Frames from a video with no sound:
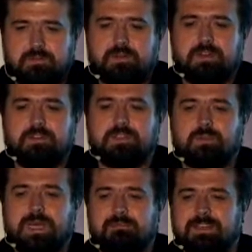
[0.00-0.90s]
find
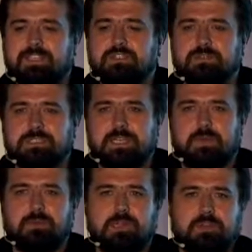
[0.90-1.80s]
12 issues that
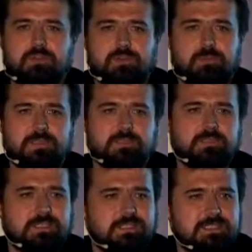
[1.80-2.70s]
I would like to comment
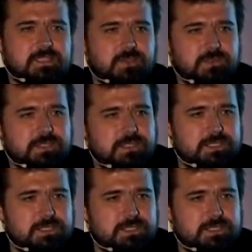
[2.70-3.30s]
on in this code.